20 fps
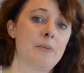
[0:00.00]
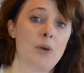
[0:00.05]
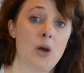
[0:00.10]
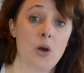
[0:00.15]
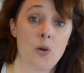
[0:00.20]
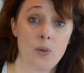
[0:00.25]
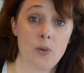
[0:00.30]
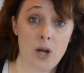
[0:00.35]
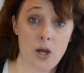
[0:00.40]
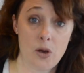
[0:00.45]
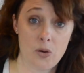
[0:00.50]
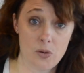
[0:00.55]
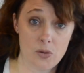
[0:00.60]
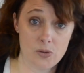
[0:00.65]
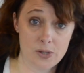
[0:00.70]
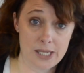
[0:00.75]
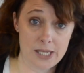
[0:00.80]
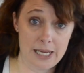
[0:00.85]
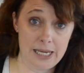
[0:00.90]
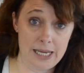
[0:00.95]
who I'll
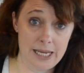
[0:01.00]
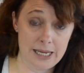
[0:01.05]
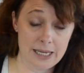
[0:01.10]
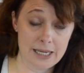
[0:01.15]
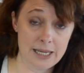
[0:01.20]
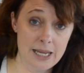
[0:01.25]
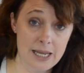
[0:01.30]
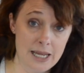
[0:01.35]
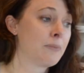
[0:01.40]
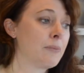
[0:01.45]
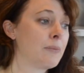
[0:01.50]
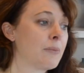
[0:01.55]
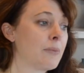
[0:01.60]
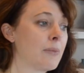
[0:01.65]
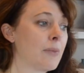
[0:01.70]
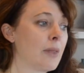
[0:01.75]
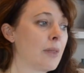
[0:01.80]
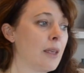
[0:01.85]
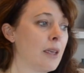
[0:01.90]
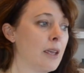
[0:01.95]
also link,
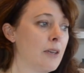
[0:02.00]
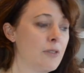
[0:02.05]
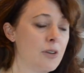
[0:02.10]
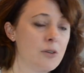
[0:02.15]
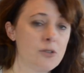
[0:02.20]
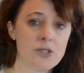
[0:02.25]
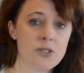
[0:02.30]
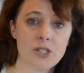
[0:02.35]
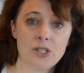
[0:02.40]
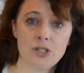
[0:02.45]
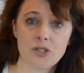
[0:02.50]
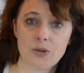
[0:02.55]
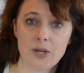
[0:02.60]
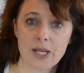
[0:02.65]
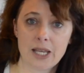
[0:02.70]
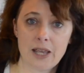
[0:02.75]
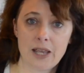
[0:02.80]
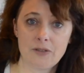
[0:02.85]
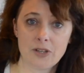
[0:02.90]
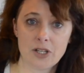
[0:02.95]
if you're interested in
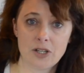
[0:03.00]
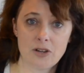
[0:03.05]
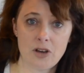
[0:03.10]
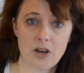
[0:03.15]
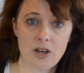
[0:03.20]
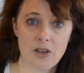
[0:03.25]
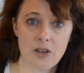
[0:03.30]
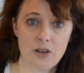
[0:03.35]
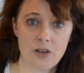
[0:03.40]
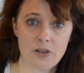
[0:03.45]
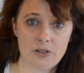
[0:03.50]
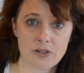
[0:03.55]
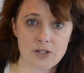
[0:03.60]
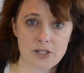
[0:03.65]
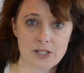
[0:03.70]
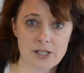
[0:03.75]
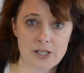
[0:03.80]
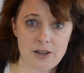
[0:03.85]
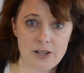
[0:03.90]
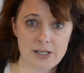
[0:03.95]
doing Heaven and Earth
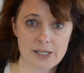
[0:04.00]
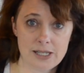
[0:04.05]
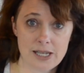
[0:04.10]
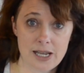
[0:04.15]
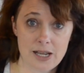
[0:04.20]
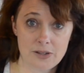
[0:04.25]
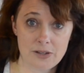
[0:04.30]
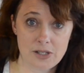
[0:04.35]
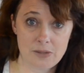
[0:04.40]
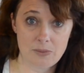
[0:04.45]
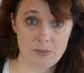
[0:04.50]
design sales, you